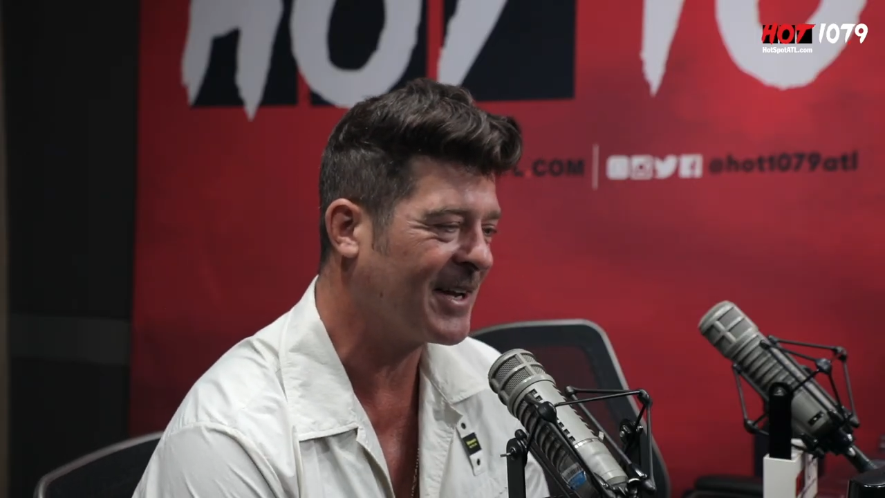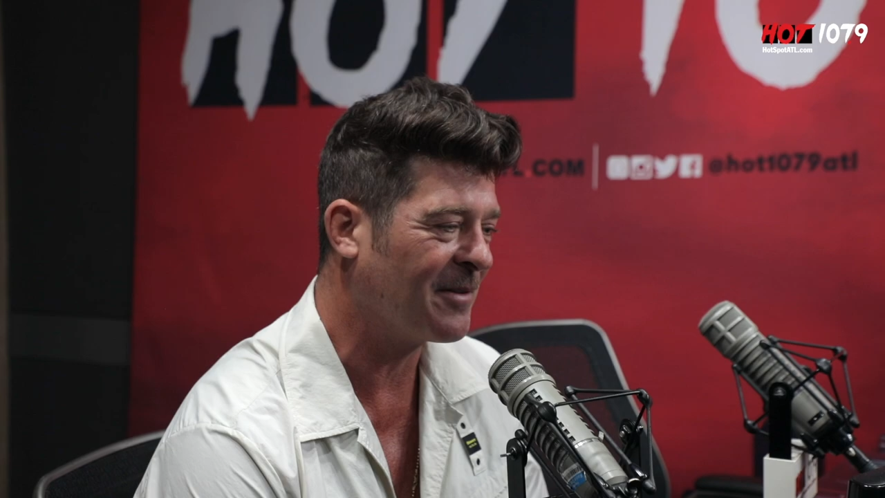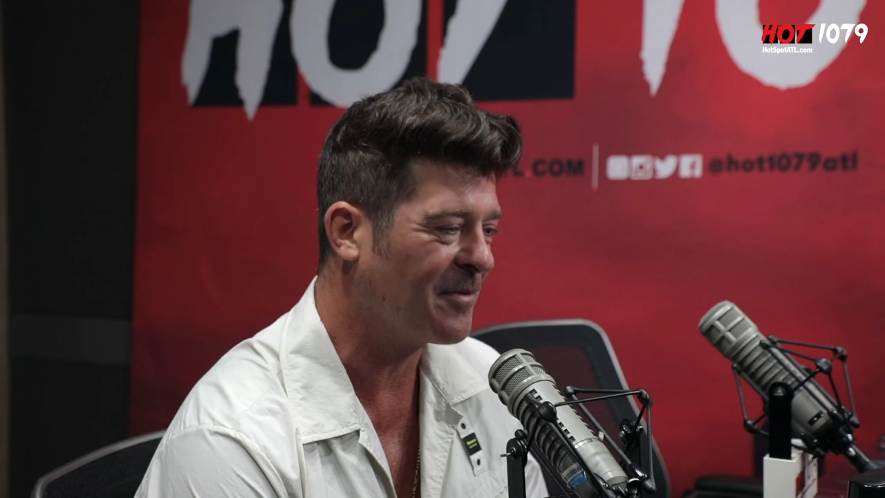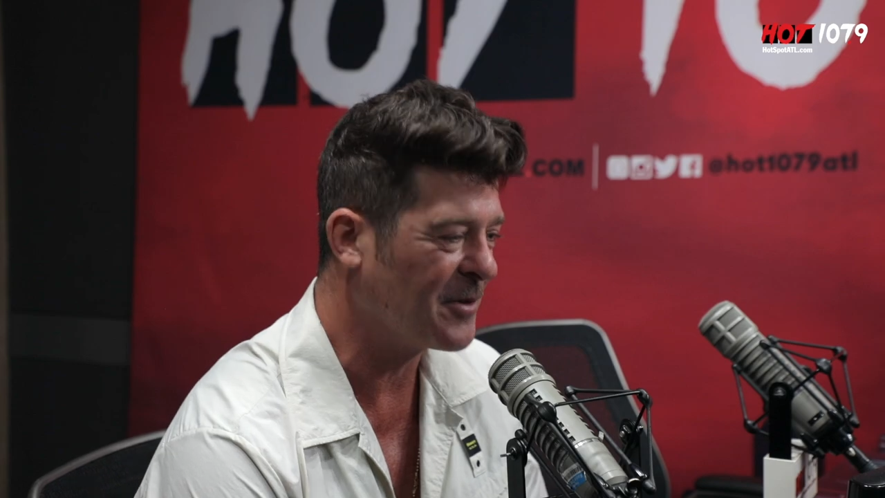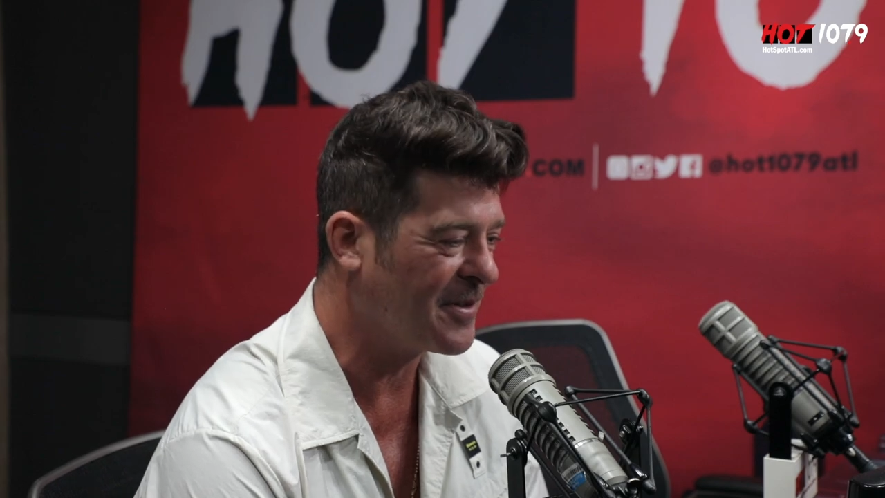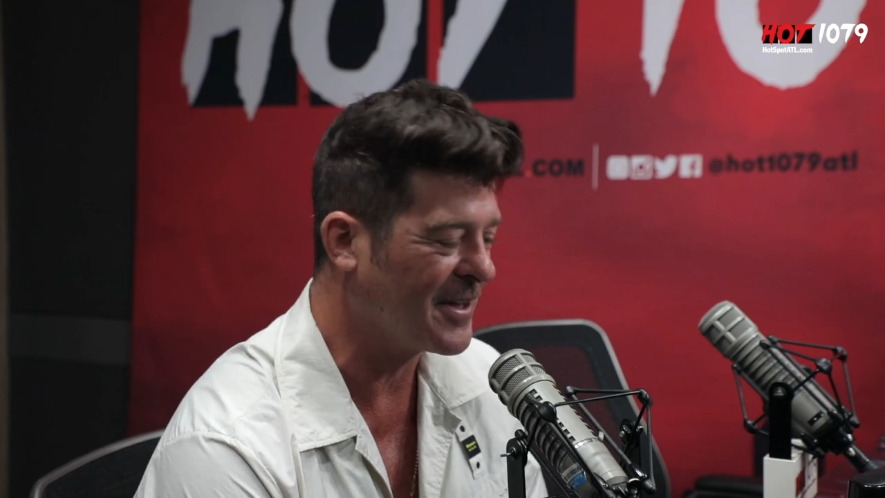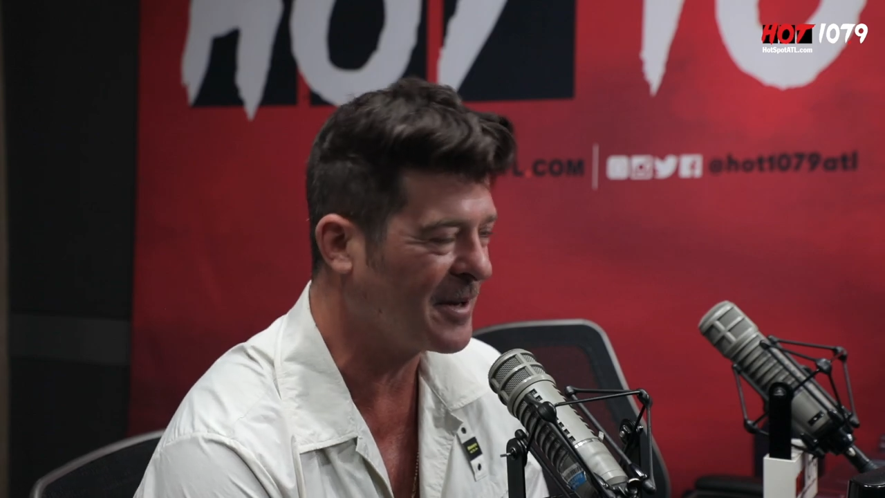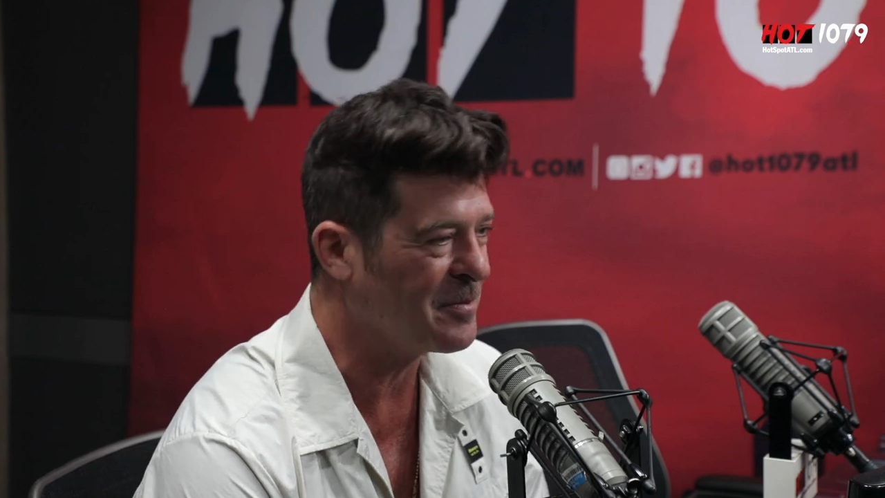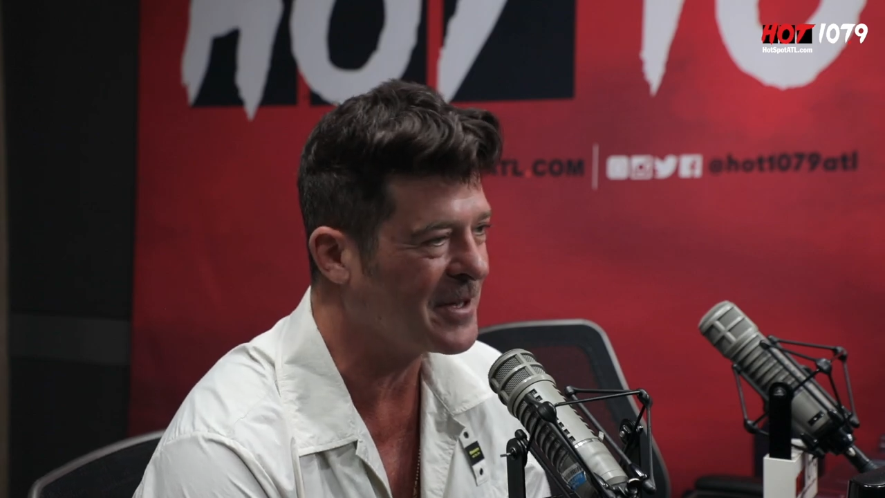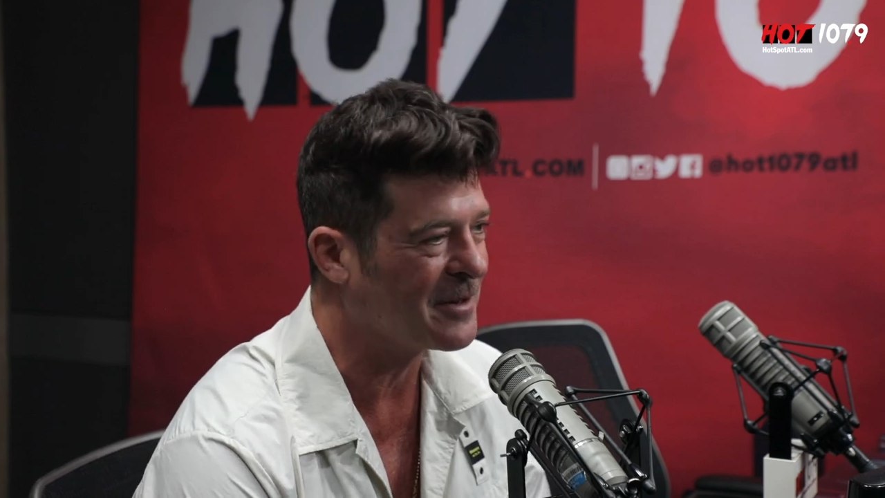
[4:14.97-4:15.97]
out free
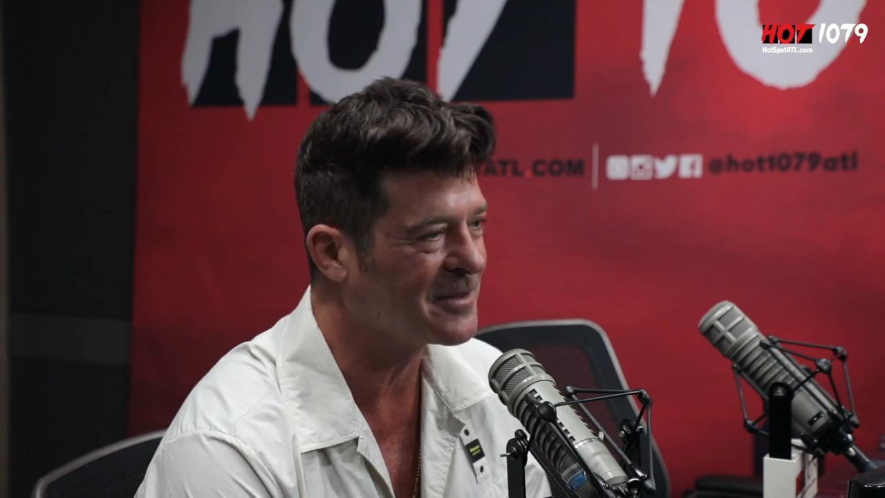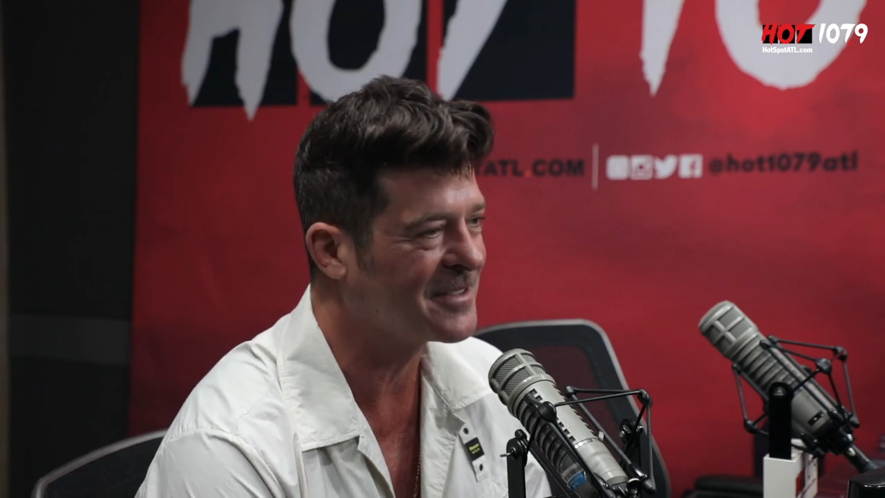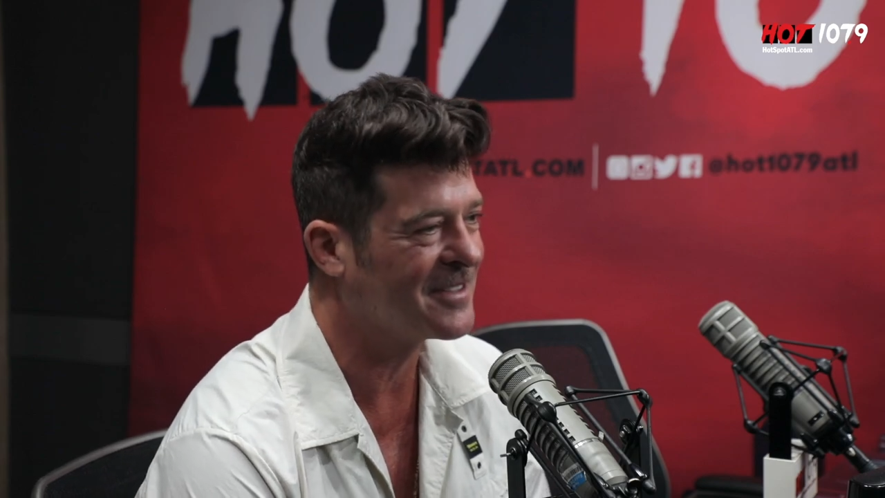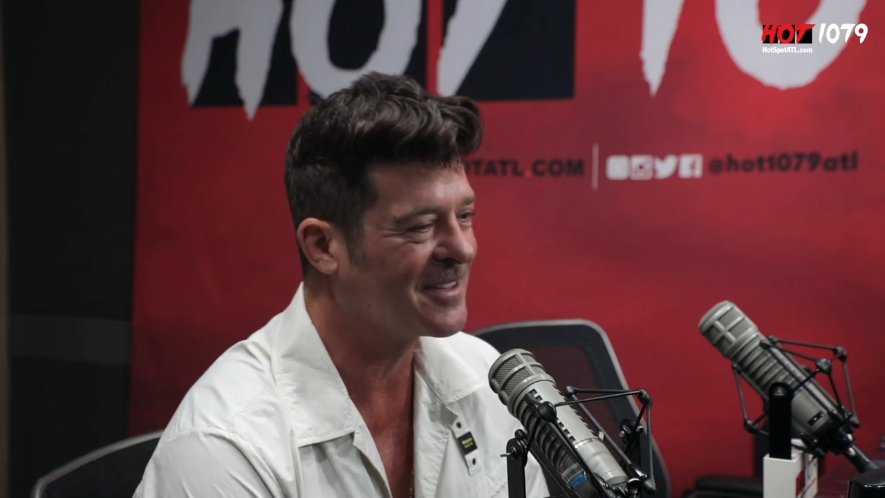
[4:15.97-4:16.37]
thick meals to